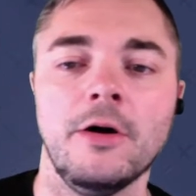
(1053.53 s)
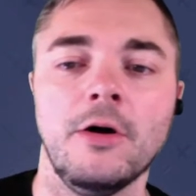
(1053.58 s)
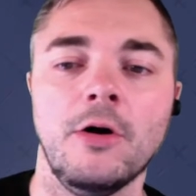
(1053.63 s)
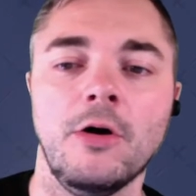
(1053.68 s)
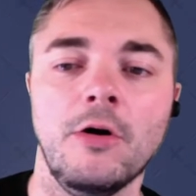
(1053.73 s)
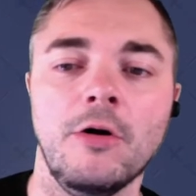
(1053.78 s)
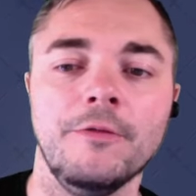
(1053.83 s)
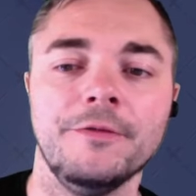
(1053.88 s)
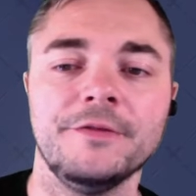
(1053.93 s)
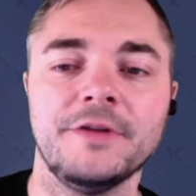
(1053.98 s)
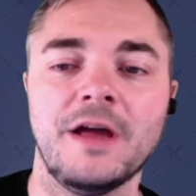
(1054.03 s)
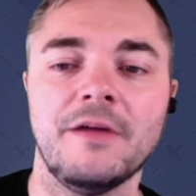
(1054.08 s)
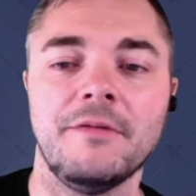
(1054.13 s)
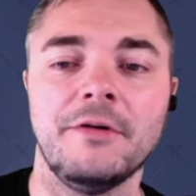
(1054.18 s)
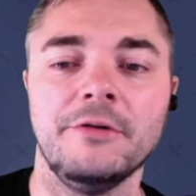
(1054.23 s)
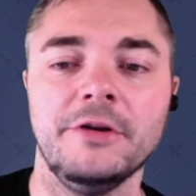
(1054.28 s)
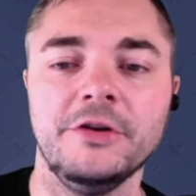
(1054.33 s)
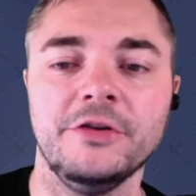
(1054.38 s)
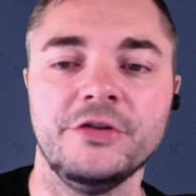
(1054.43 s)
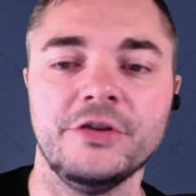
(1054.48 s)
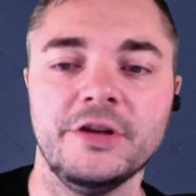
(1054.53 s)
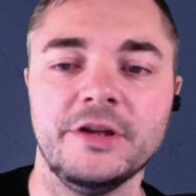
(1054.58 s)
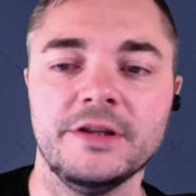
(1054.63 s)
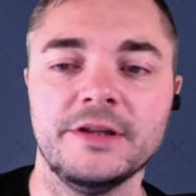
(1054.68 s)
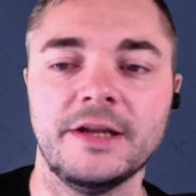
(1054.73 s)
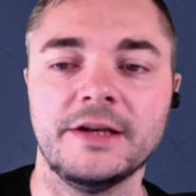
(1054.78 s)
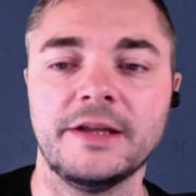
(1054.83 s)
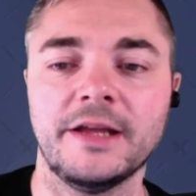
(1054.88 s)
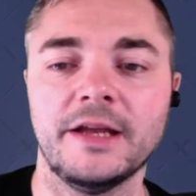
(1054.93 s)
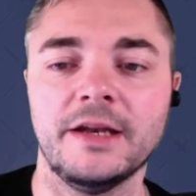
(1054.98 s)
of Tavarinci
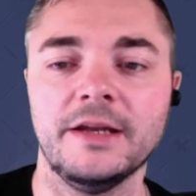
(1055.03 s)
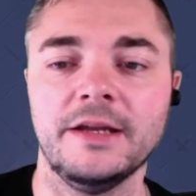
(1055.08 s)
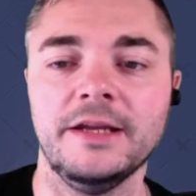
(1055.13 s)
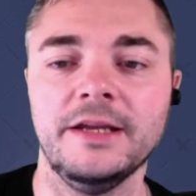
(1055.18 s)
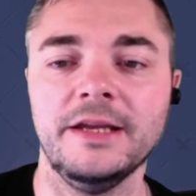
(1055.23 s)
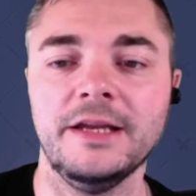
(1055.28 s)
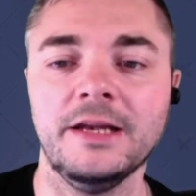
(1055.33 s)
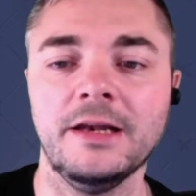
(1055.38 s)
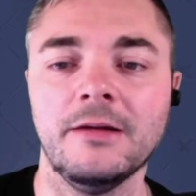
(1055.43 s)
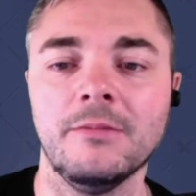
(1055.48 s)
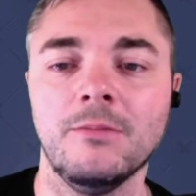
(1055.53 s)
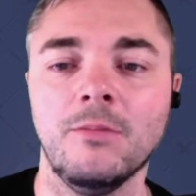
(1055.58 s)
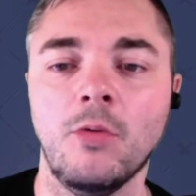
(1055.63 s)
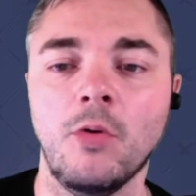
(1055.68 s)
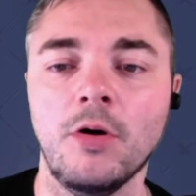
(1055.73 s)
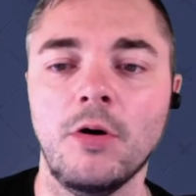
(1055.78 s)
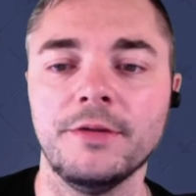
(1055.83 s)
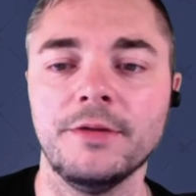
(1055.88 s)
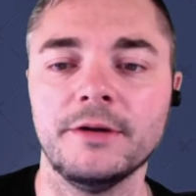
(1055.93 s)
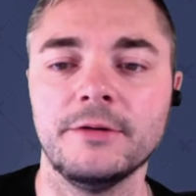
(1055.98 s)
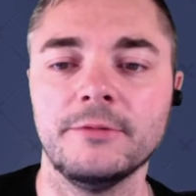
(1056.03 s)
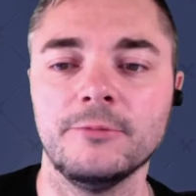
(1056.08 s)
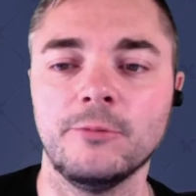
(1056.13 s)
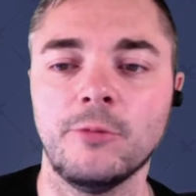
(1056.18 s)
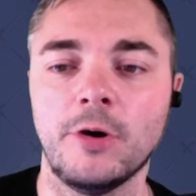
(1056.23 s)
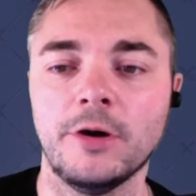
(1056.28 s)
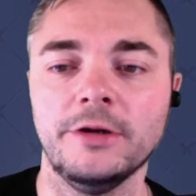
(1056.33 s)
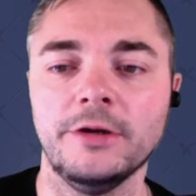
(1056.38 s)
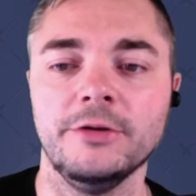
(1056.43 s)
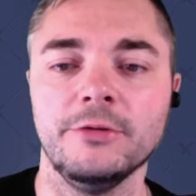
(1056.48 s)
that can heal more than
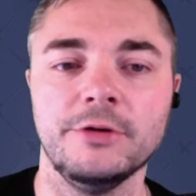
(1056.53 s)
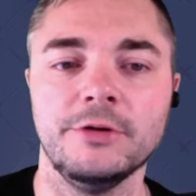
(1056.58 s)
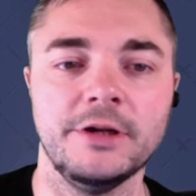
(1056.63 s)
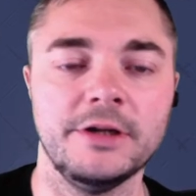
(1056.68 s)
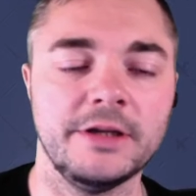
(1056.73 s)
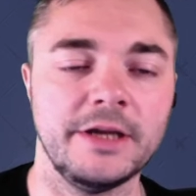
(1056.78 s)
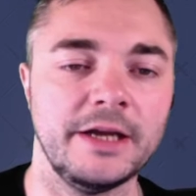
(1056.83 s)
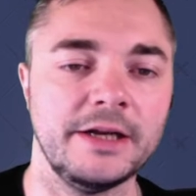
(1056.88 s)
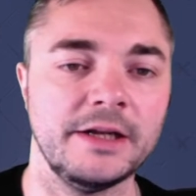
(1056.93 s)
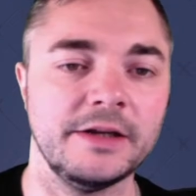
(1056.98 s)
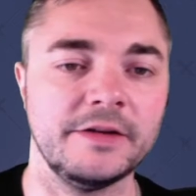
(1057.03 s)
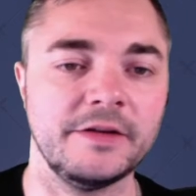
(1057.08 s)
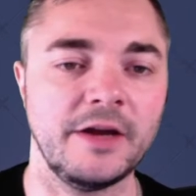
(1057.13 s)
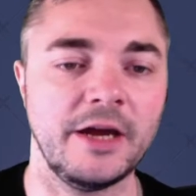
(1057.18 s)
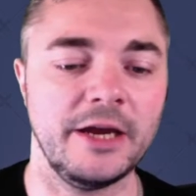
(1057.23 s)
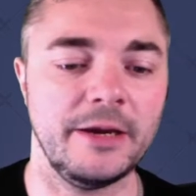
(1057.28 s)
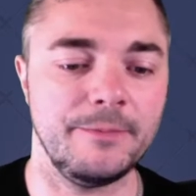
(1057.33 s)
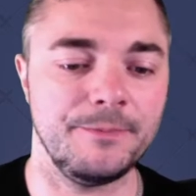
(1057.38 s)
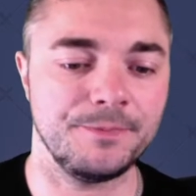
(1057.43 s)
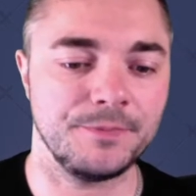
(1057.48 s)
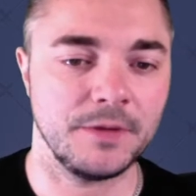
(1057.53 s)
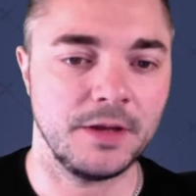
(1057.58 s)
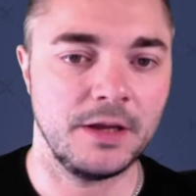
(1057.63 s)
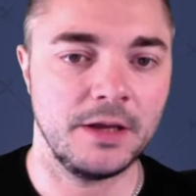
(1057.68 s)
1 unit at a time.